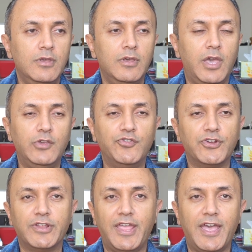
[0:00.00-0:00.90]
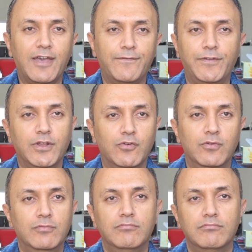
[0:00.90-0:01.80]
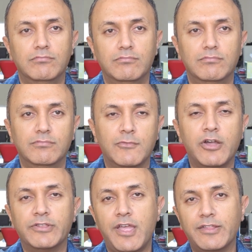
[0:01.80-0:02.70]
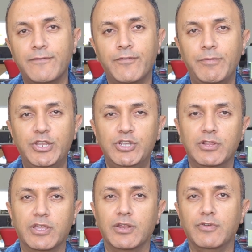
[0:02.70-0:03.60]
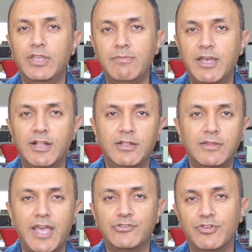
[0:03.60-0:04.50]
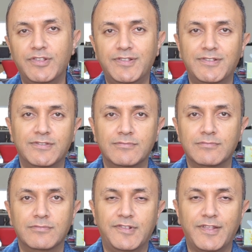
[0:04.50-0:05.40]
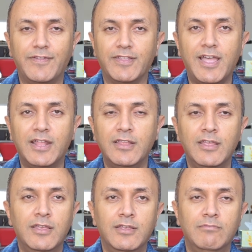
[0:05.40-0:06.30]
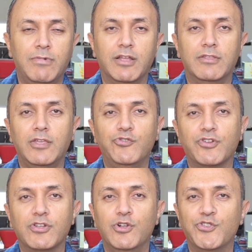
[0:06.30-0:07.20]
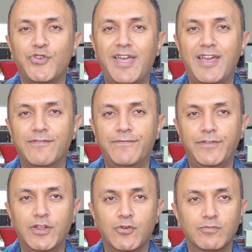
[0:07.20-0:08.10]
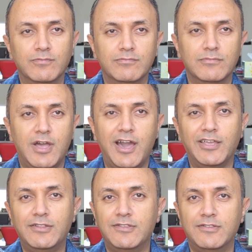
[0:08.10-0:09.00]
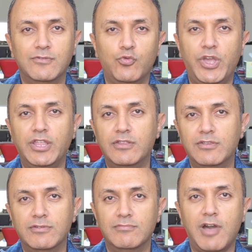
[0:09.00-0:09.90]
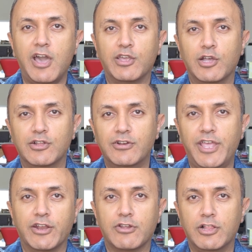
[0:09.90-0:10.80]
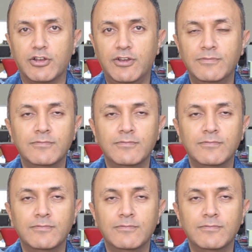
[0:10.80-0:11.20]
A user could have contact information like email, address, stuff like that. But a user could also have height, weight, eye color, hair color.